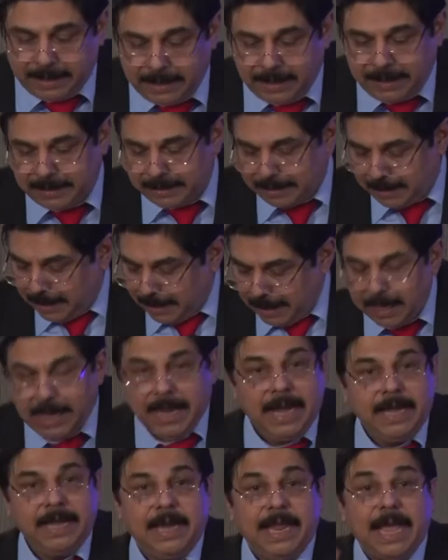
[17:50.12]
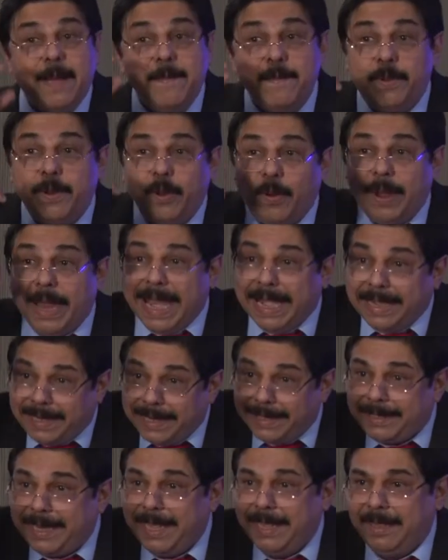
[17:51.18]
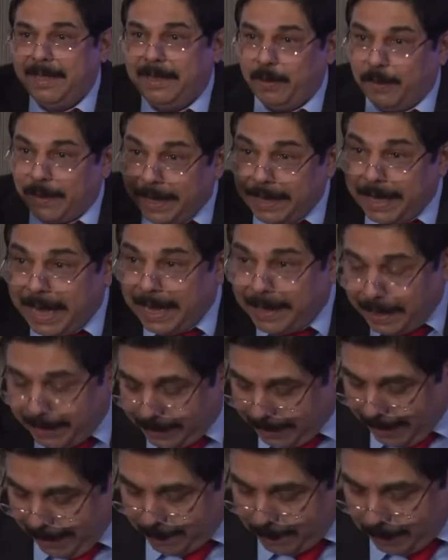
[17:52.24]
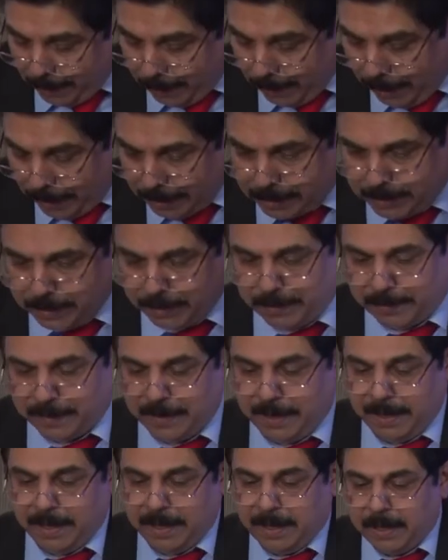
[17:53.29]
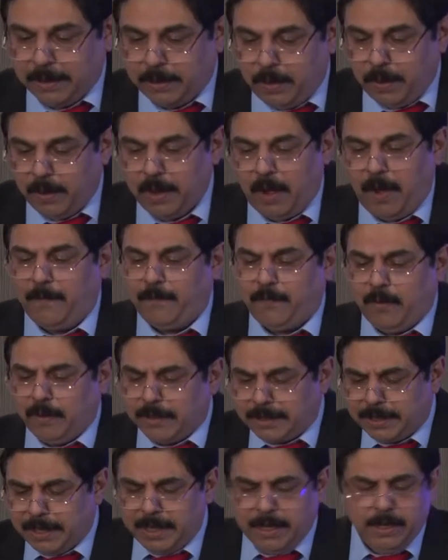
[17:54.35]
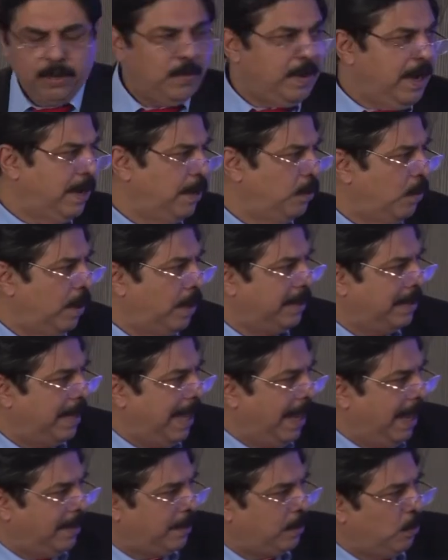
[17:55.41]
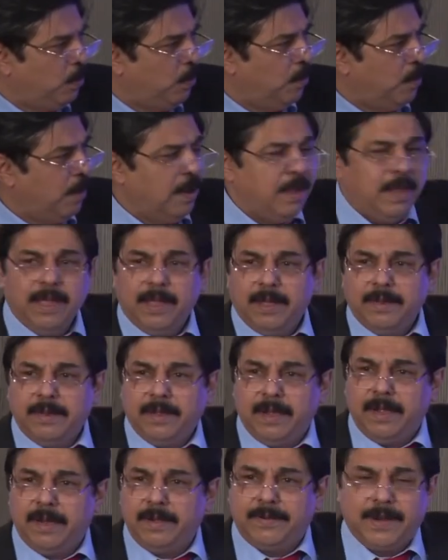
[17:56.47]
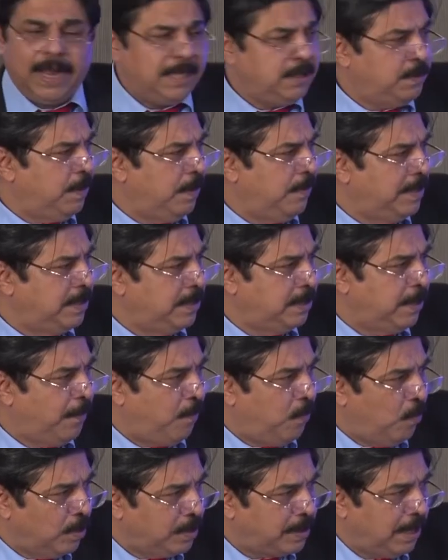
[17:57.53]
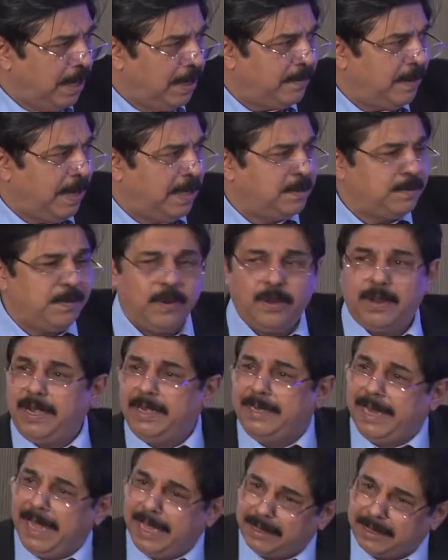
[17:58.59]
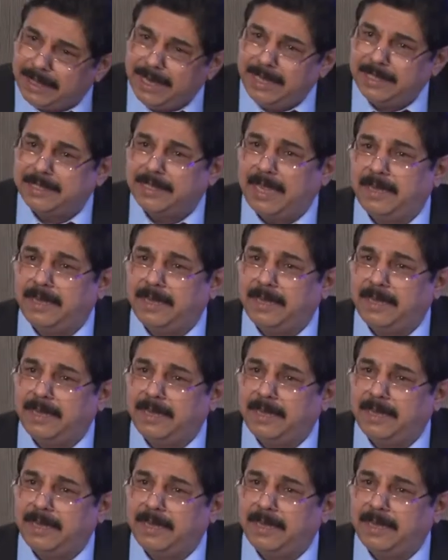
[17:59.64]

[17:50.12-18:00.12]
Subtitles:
techniques, and embryo editing. You can edit the embryo also. So of course, you can do a day 2 transfer, which is a 4-cell transfer, or a day 3